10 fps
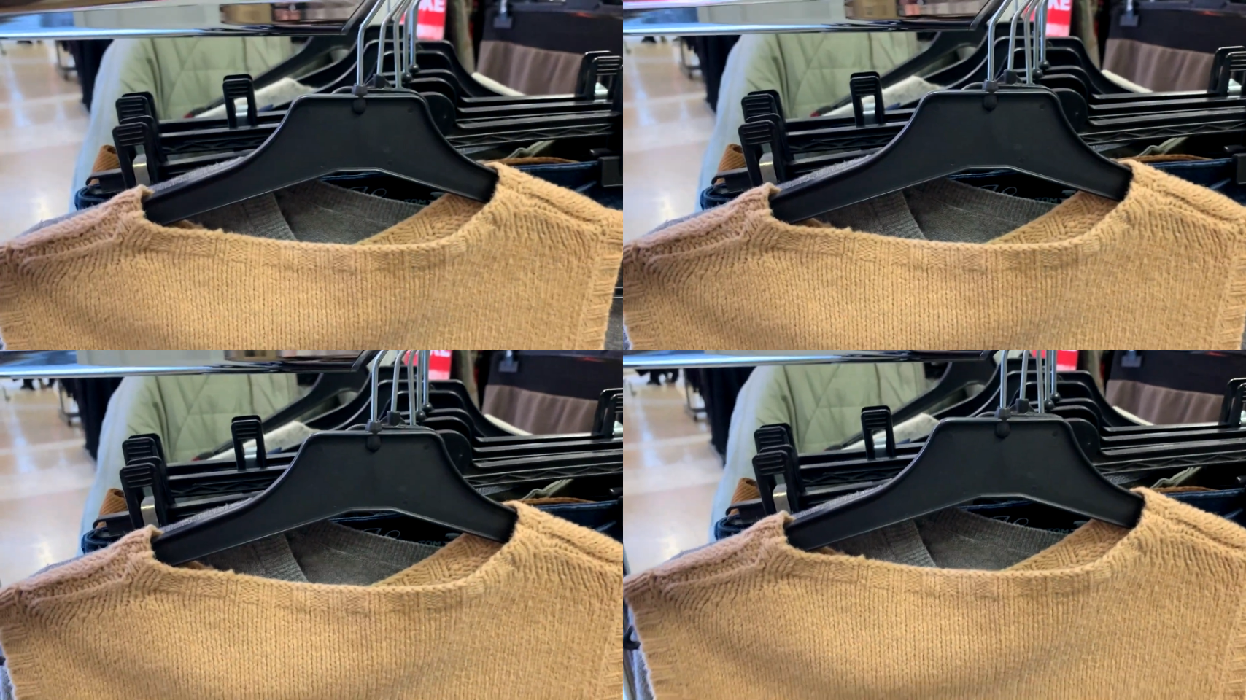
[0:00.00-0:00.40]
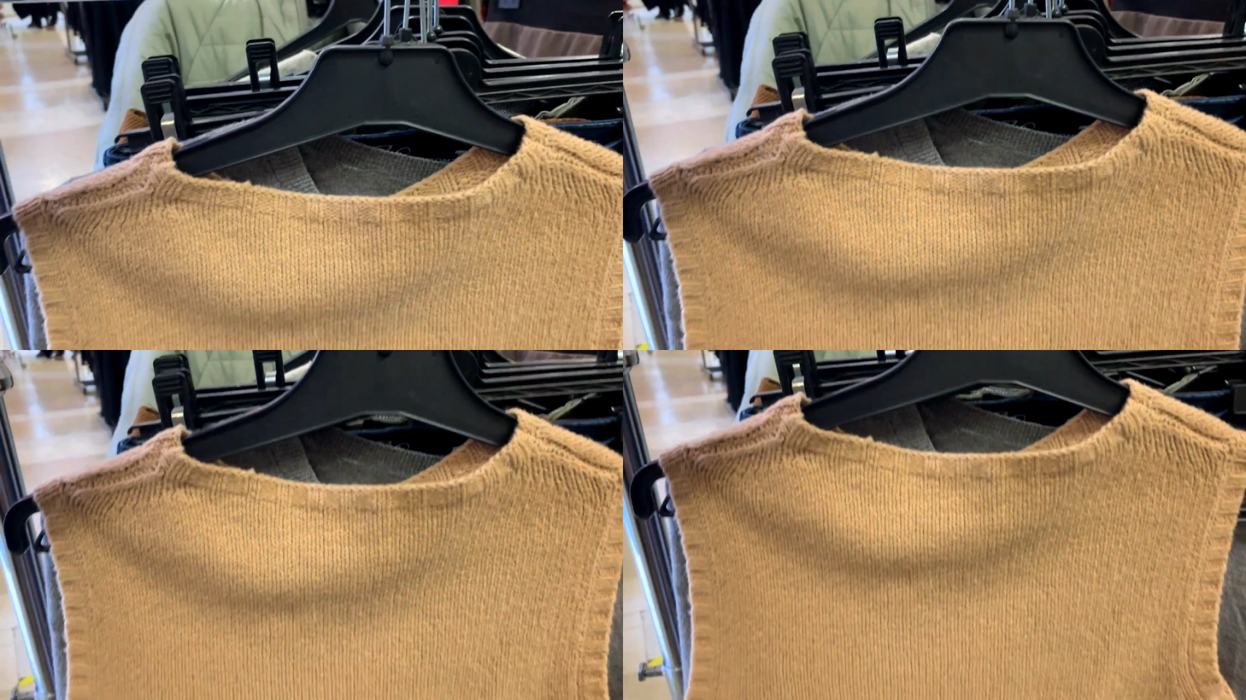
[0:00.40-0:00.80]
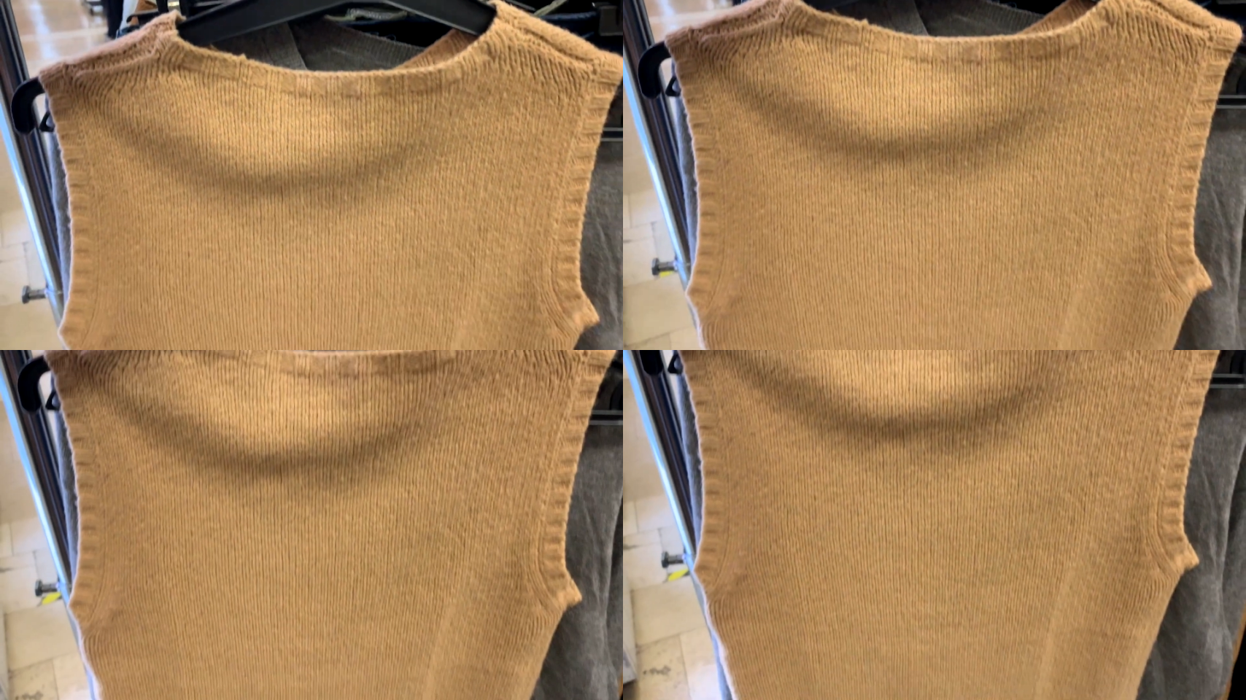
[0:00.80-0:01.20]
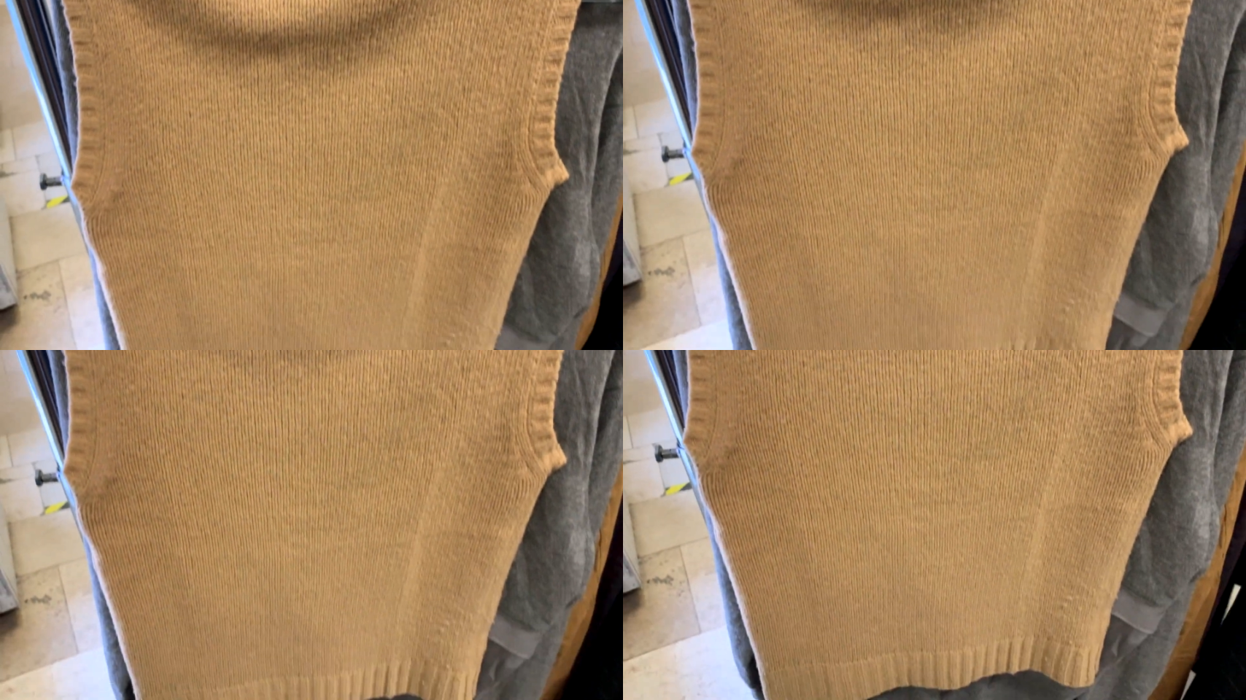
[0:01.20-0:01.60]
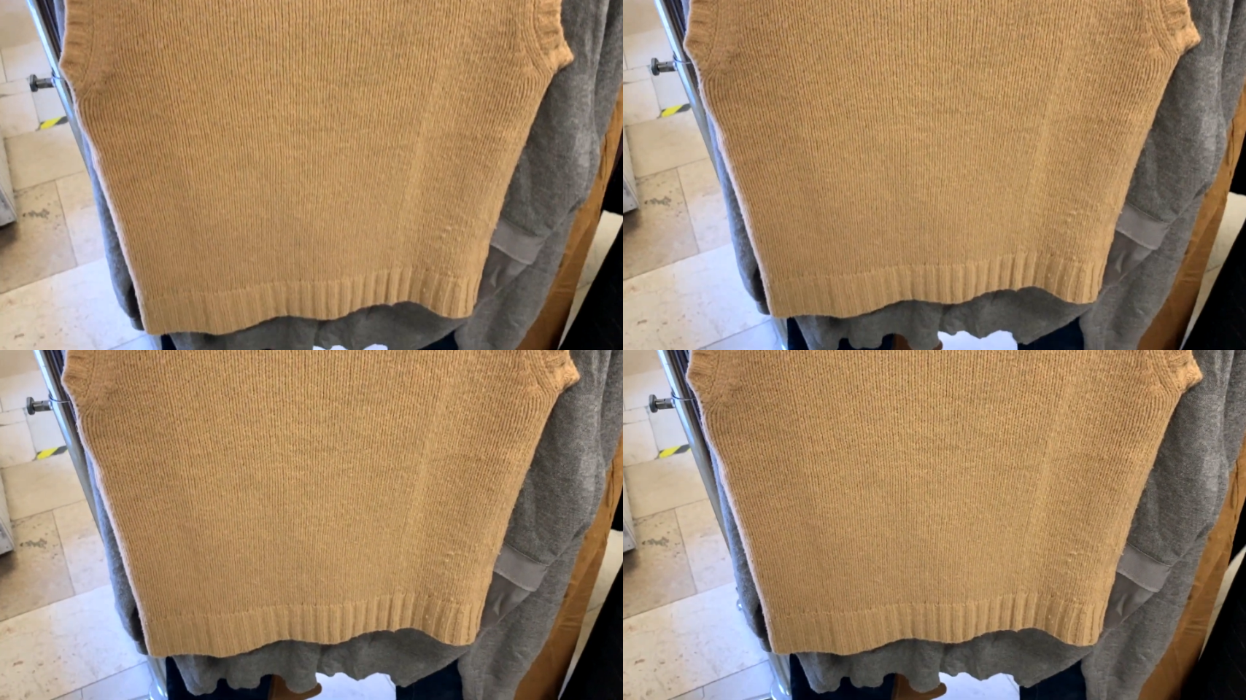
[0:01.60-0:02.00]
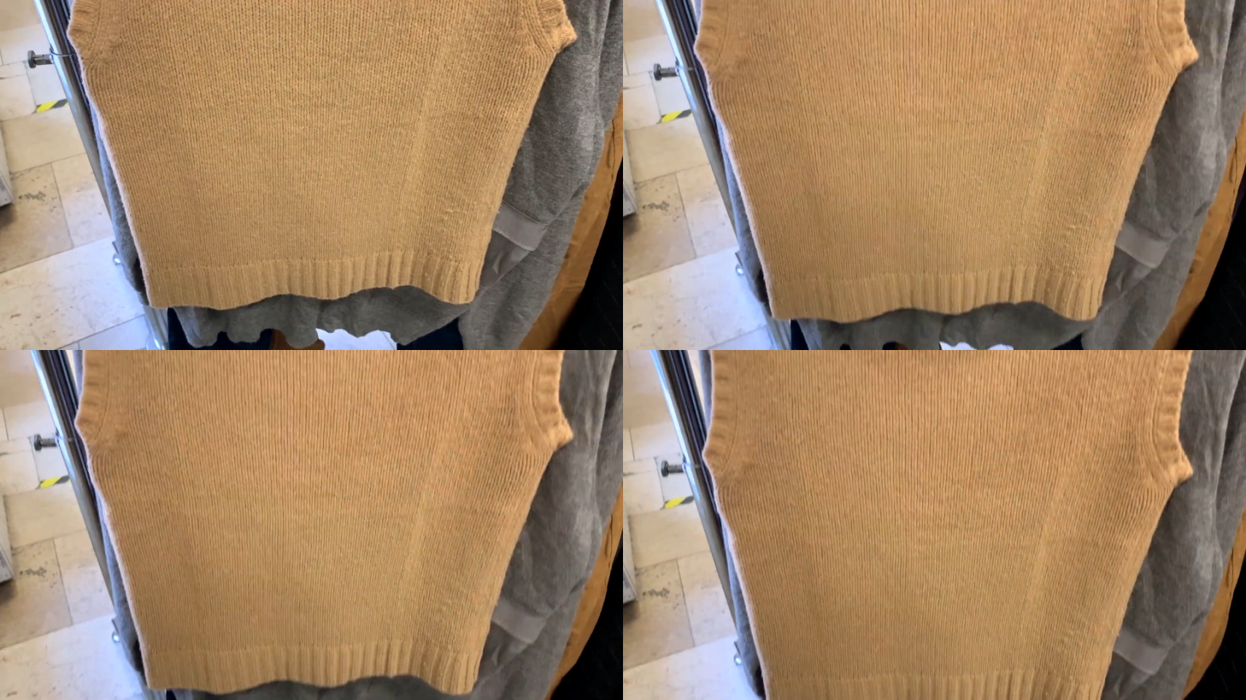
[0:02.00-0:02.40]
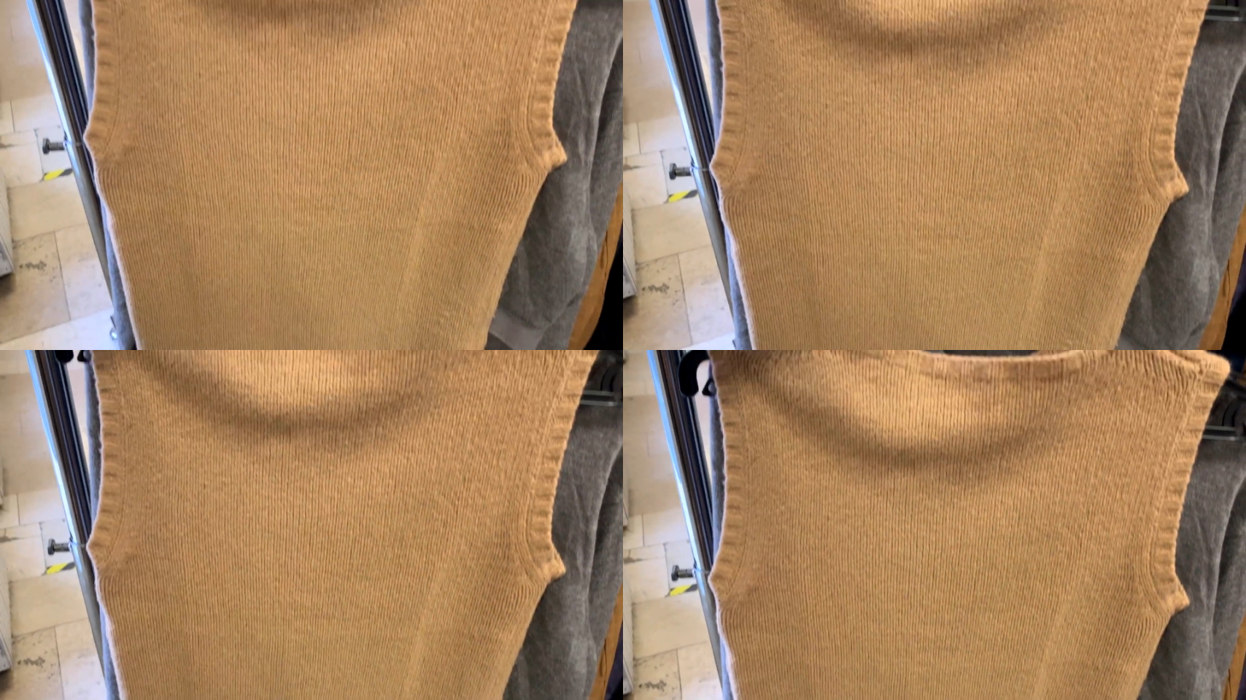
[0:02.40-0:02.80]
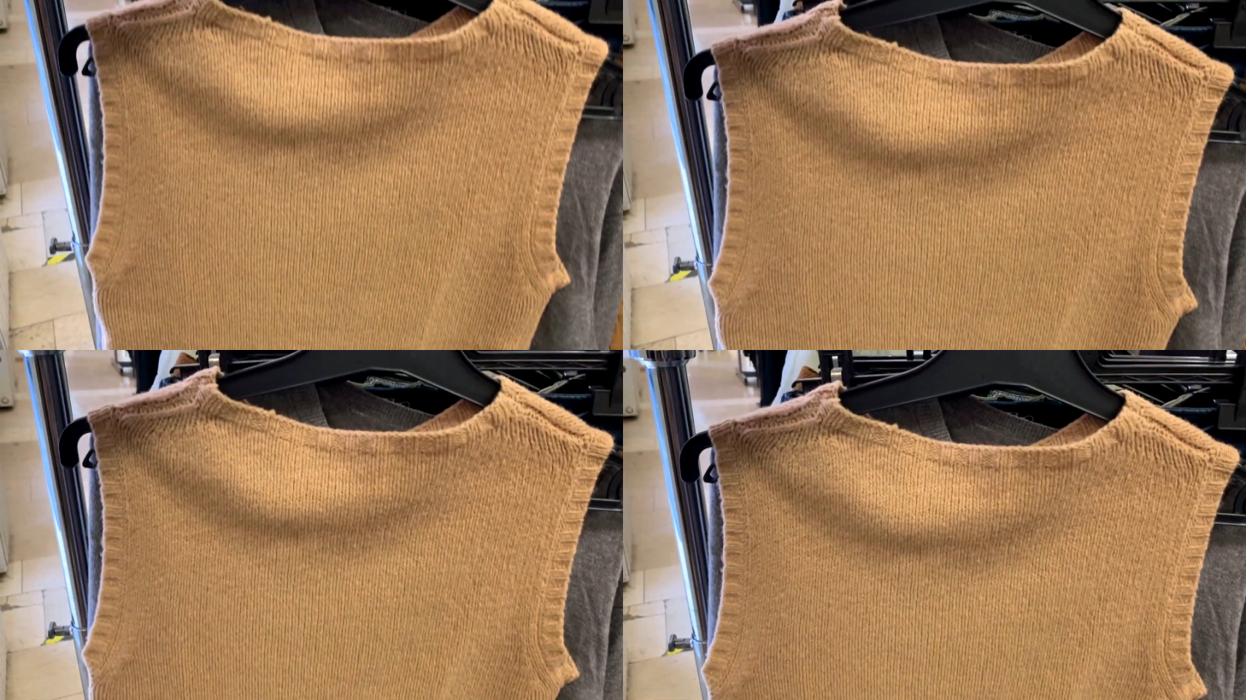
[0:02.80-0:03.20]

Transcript: (no speaker visible)